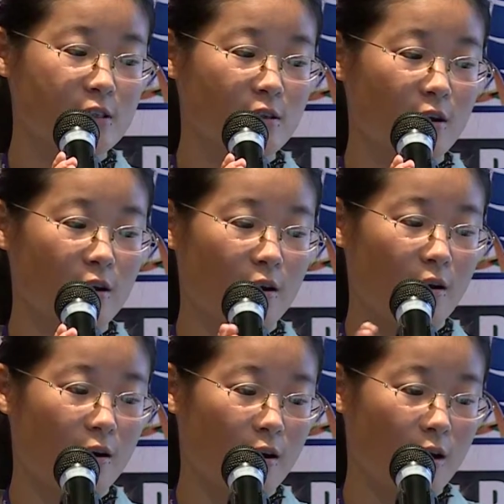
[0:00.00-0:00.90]

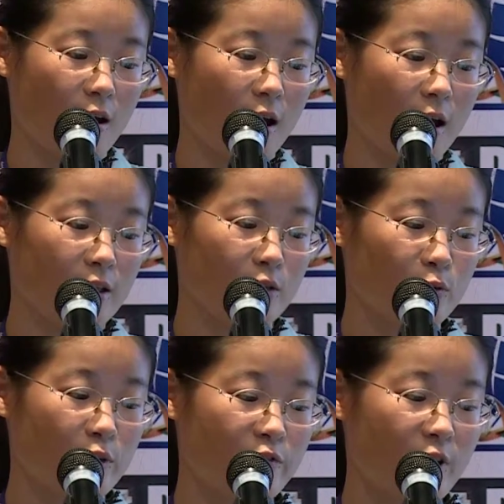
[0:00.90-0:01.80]
and
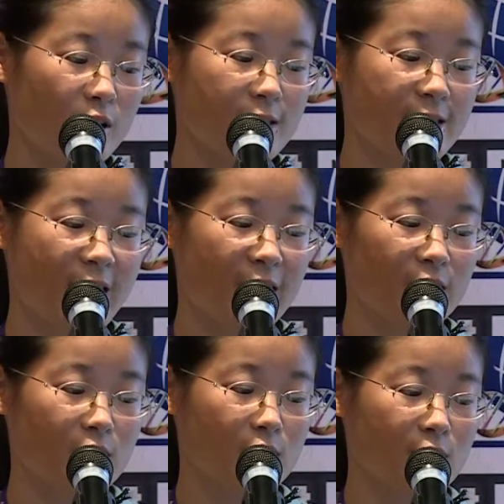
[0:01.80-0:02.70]
we found
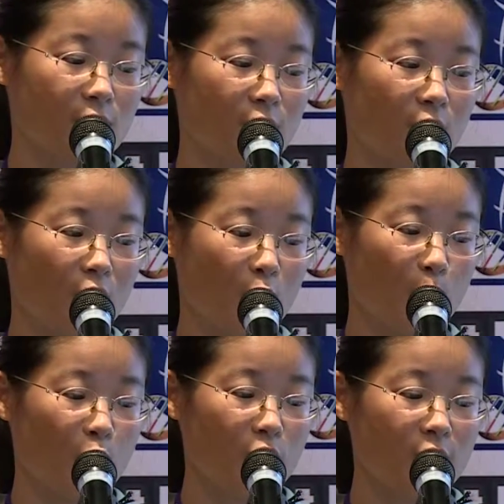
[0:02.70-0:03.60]
that the
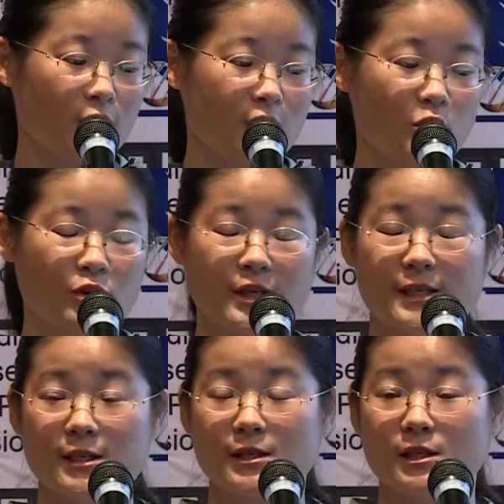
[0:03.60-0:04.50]
ammonia
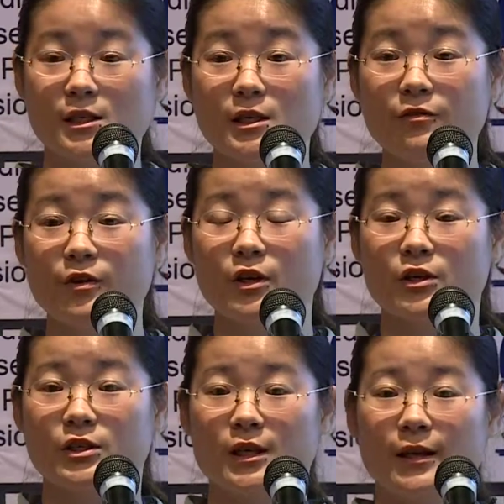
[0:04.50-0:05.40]
increased
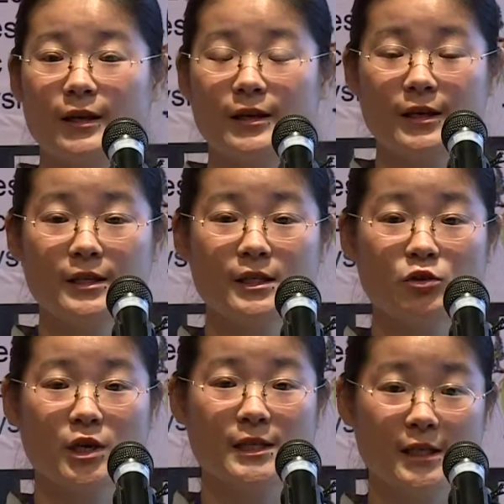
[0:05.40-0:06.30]
significantly in the
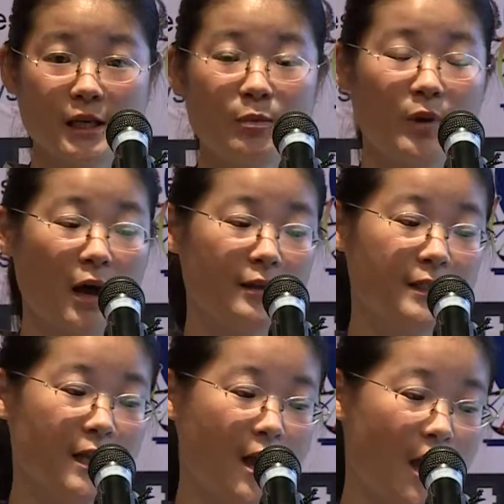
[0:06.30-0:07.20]
transgenic plants,